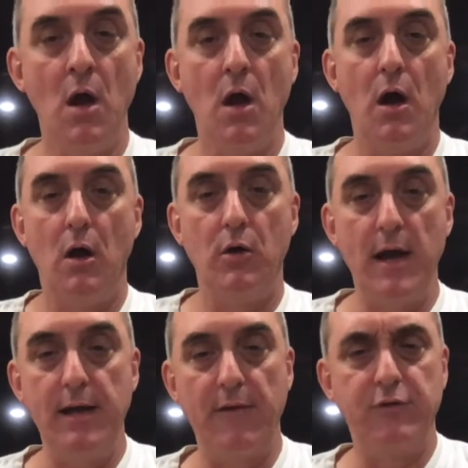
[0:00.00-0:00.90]
all right,
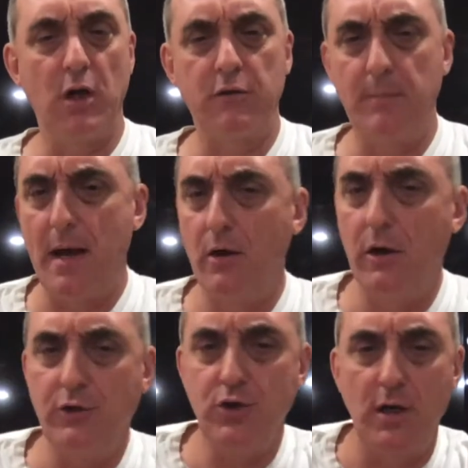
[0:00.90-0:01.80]
I've talked about
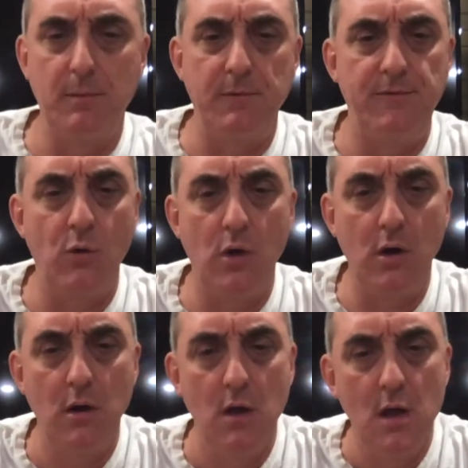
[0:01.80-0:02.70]
Glendronach before,
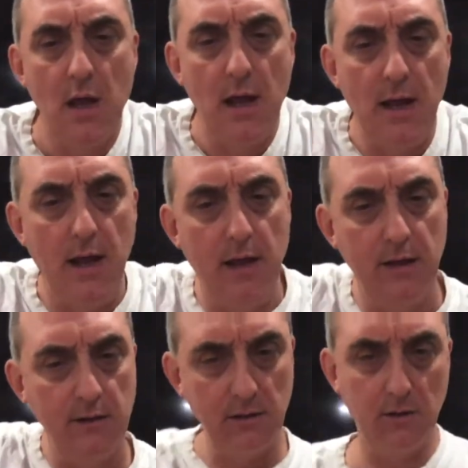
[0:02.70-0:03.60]

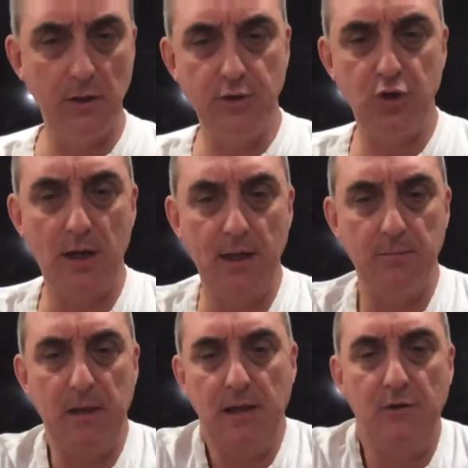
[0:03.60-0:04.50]
and Glendronach
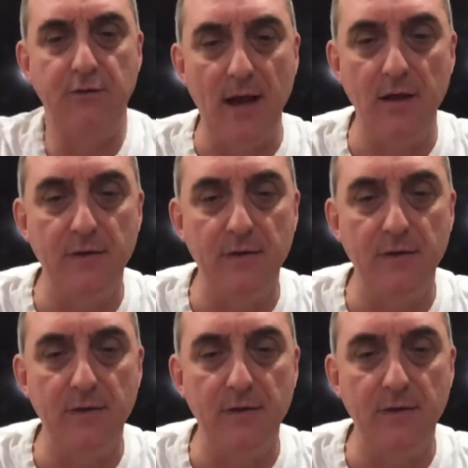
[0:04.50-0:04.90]
means Valley of the